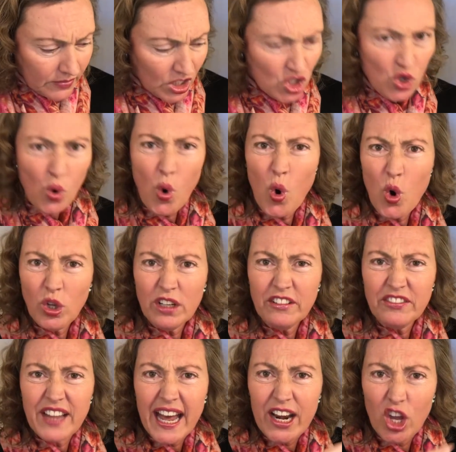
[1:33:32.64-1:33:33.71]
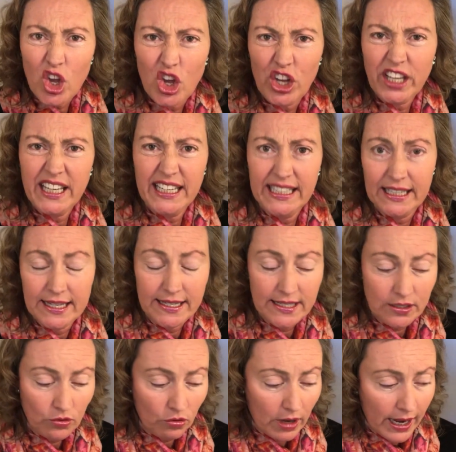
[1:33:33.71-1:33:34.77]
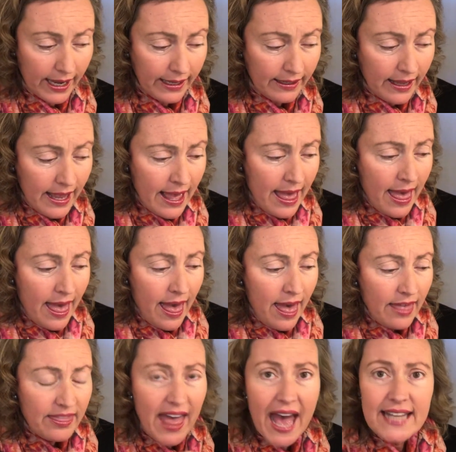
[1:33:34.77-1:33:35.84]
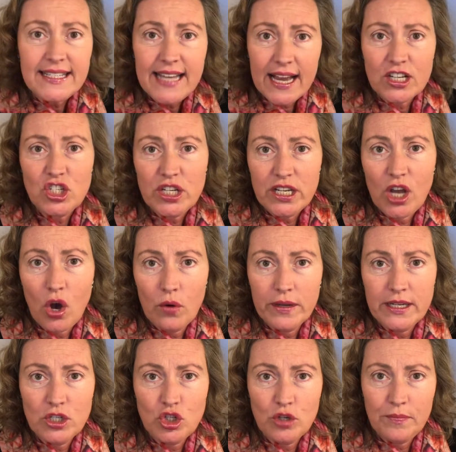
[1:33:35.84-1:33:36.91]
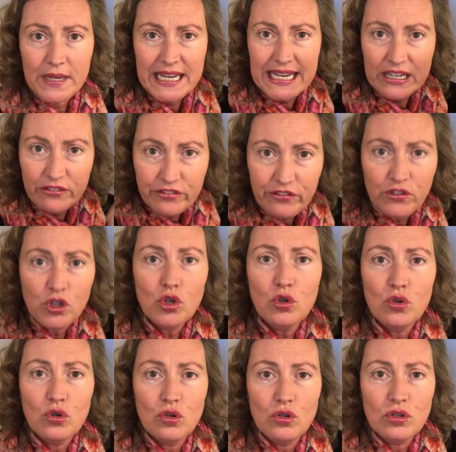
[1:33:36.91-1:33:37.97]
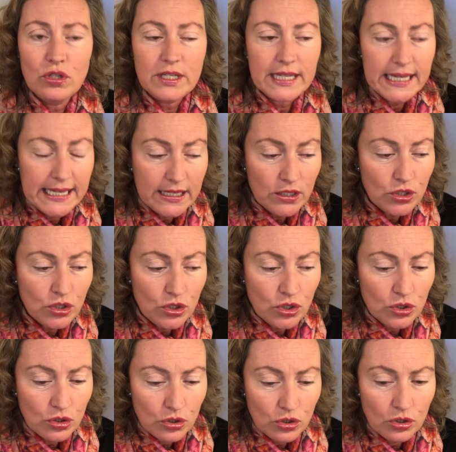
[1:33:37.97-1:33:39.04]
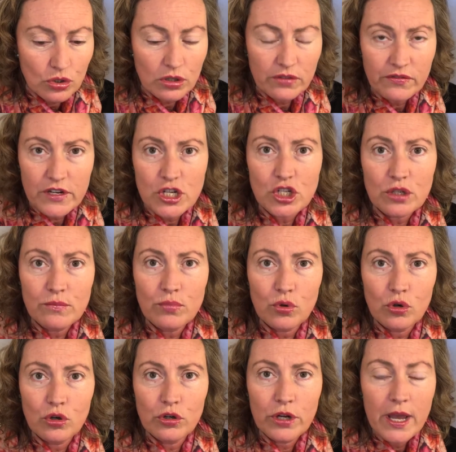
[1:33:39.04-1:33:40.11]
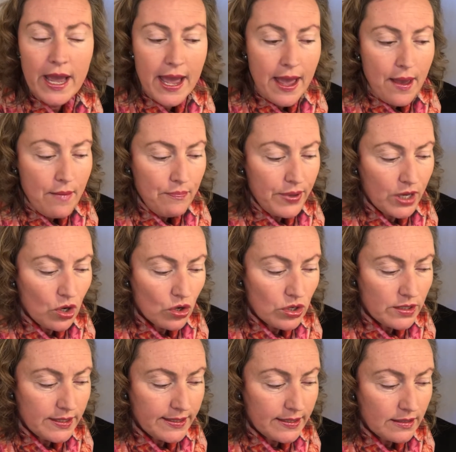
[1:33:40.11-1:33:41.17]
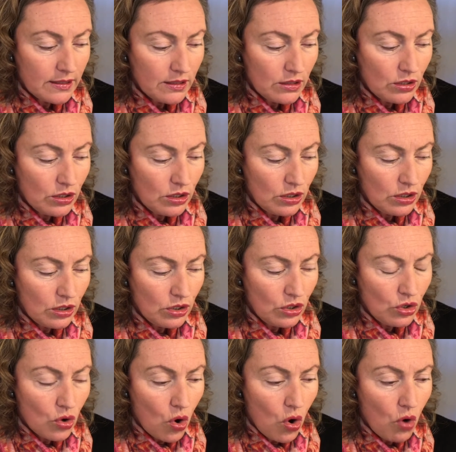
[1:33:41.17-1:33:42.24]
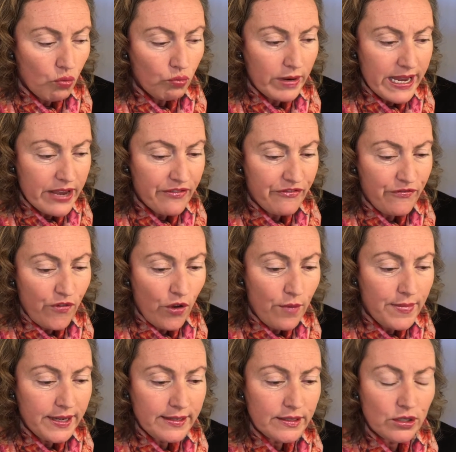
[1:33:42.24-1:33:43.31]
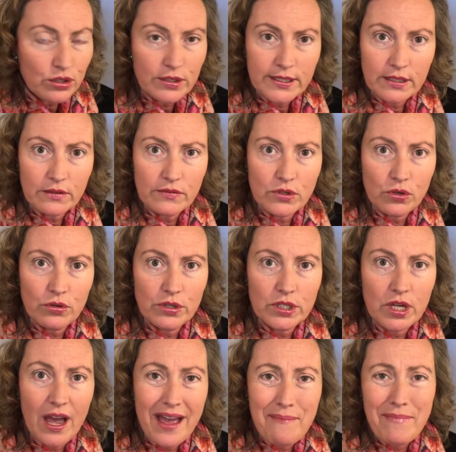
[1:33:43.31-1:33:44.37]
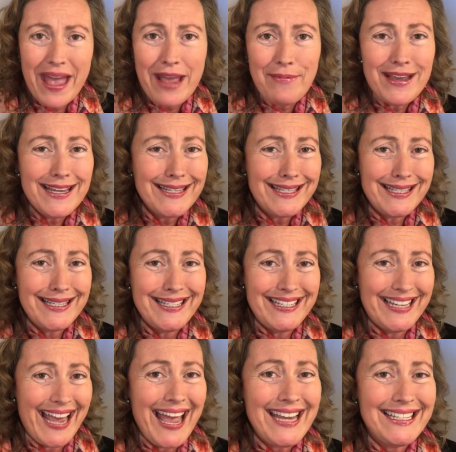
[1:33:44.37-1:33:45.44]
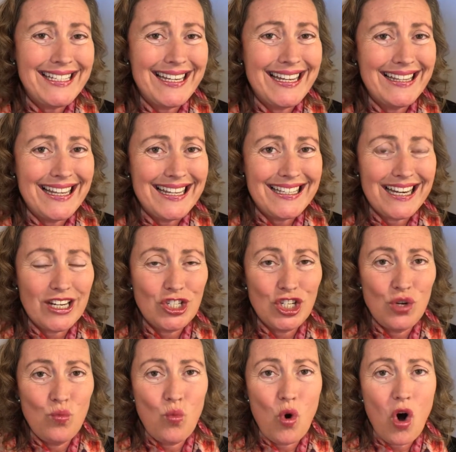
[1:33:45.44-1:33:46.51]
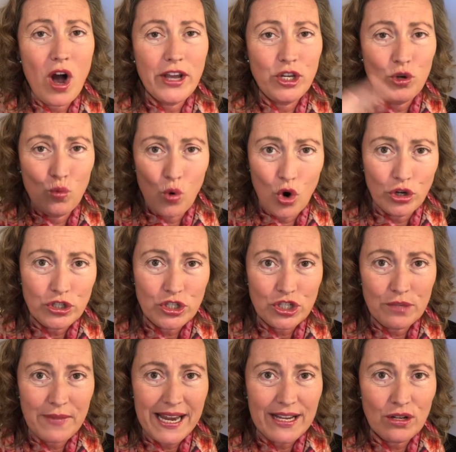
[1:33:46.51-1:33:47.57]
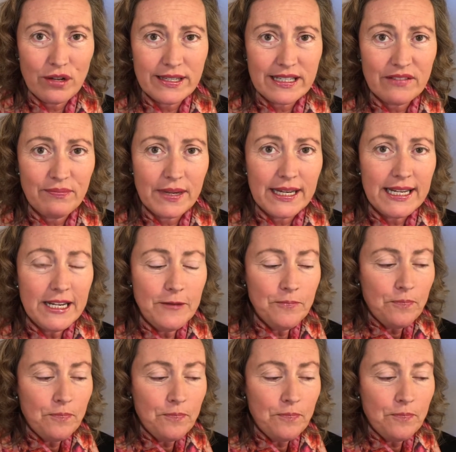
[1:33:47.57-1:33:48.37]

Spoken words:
So all of that irkiness, right, that's actually going to be infused into the vision board because you're reaffirming to yourselves all the time. Maybe it's debt, and that's actually why you want to make lots of money.